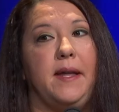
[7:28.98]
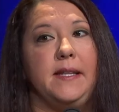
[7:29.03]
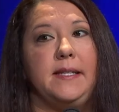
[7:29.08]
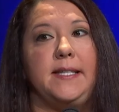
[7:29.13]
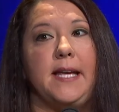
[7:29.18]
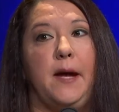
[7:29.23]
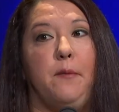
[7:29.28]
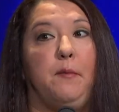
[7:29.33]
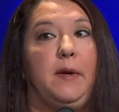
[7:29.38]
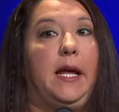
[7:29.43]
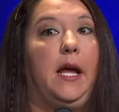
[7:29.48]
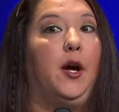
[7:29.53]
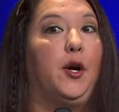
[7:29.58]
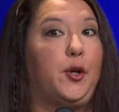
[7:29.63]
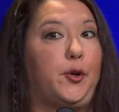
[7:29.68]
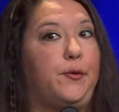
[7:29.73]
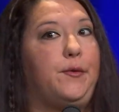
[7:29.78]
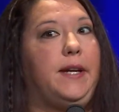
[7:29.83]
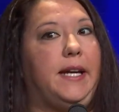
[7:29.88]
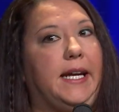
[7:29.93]
the time we
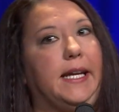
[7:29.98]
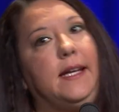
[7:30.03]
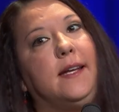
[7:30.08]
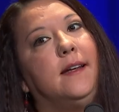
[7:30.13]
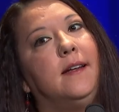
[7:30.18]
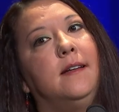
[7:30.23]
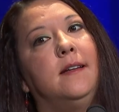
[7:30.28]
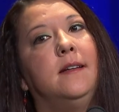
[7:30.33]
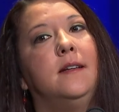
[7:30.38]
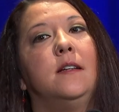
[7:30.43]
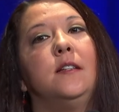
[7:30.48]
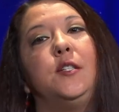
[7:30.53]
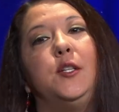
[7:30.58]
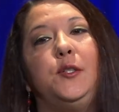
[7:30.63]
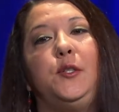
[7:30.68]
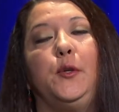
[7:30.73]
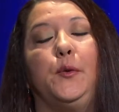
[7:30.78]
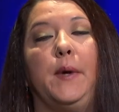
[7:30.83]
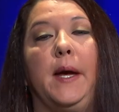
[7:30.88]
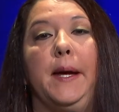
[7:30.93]
agreed to
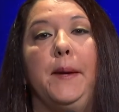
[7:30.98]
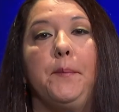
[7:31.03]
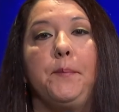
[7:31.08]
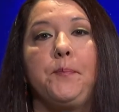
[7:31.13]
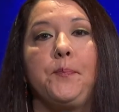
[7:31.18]
do it.